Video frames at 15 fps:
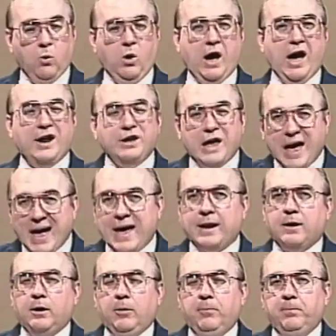Well, how do you
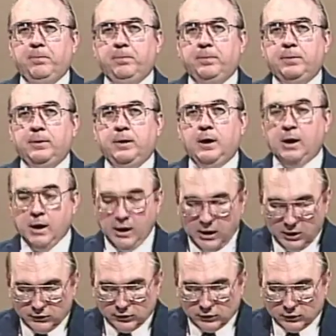handle them?
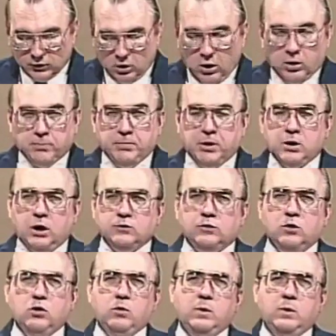He says, Look, because of